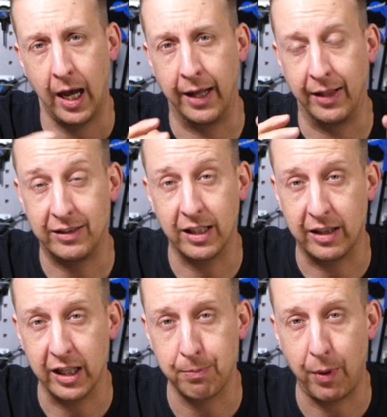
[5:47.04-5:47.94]
And they did
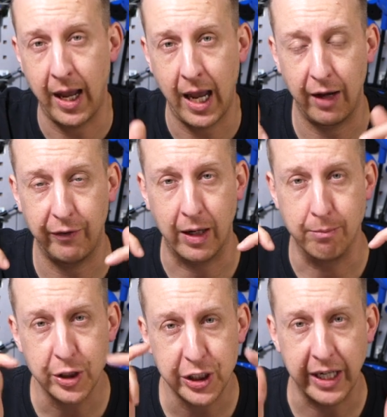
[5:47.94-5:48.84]
this by
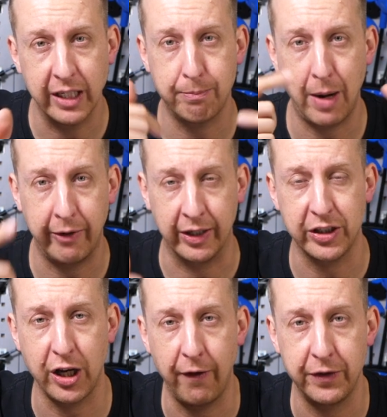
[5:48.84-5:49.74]
having machined bearing
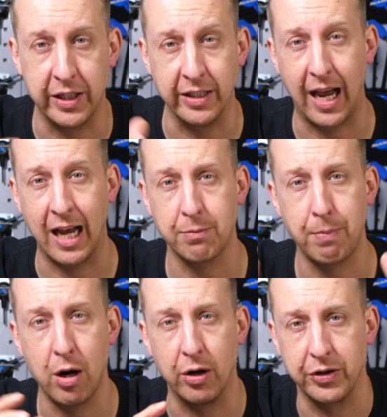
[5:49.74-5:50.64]
surfaces as
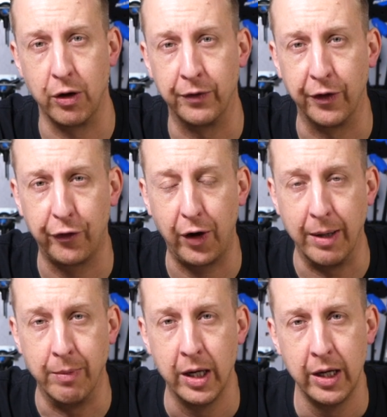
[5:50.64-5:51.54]
part of the
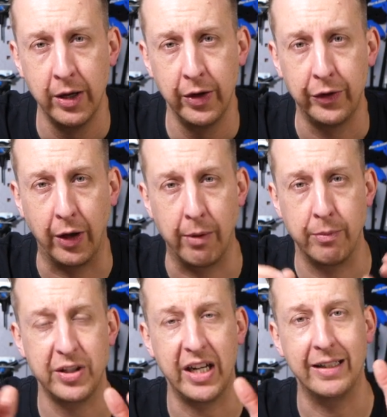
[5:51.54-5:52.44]
frame. So they were
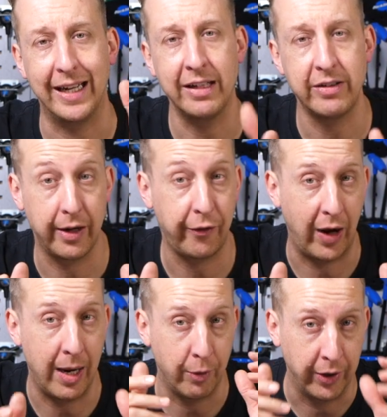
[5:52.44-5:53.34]
machined into the
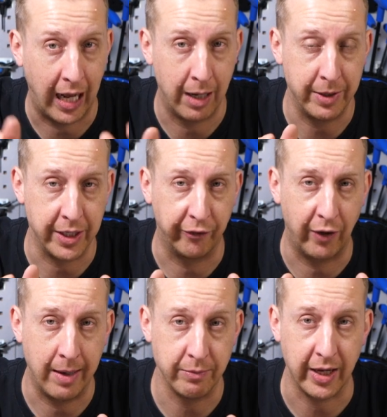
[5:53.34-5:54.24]
frame on aluminium
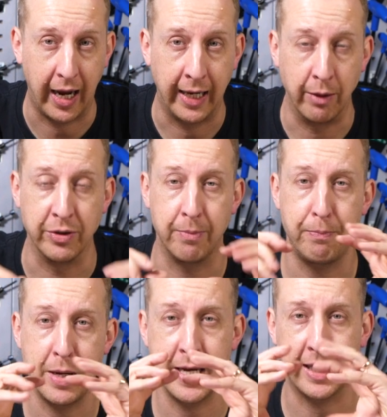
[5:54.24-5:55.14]
frames, and it was a
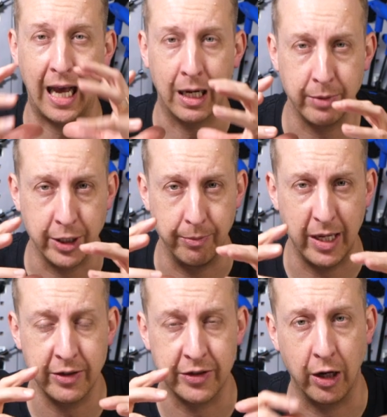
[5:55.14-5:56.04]
big aluminium
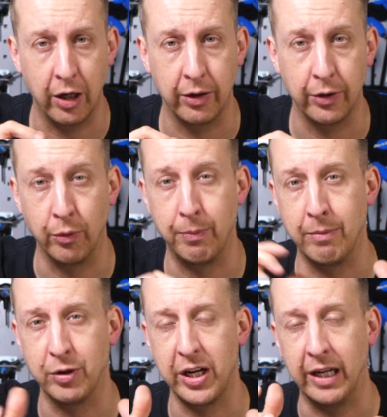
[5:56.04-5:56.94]
insert that would be
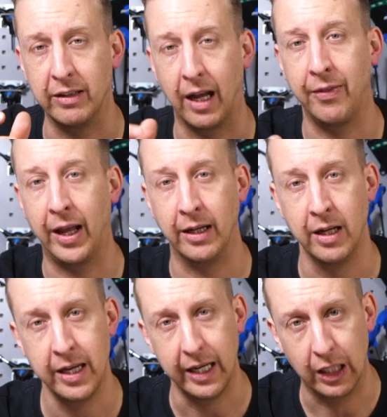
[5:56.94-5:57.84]
machined and then
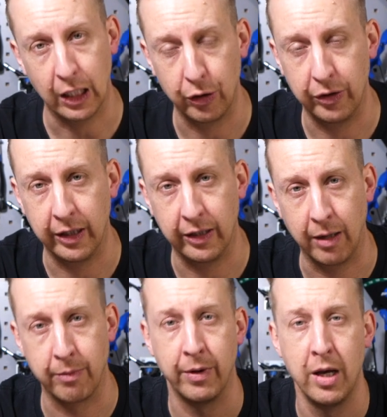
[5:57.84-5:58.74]
included
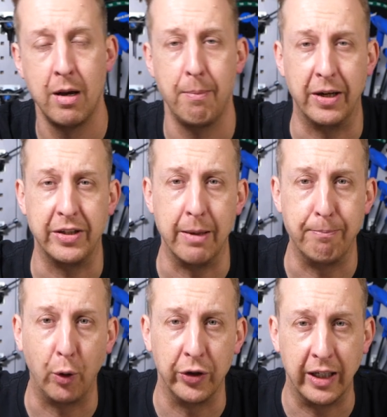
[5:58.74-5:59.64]
and basically
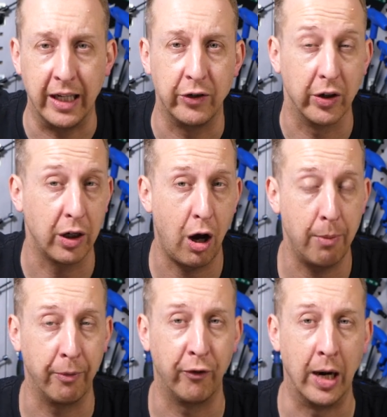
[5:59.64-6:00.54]
bonded into
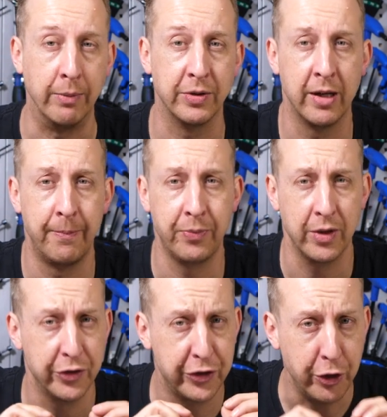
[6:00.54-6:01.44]
carbon frames.
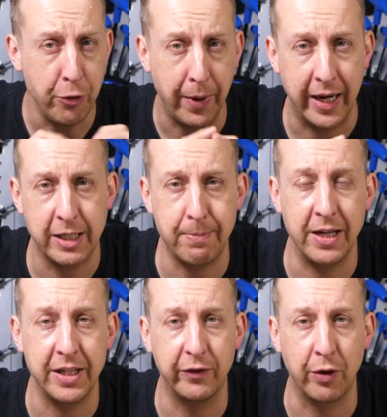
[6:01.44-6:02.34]
Super
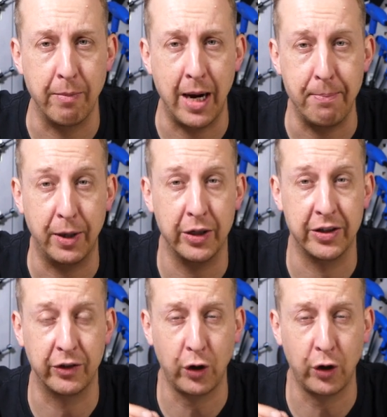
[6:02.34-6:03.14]
expensive to make because the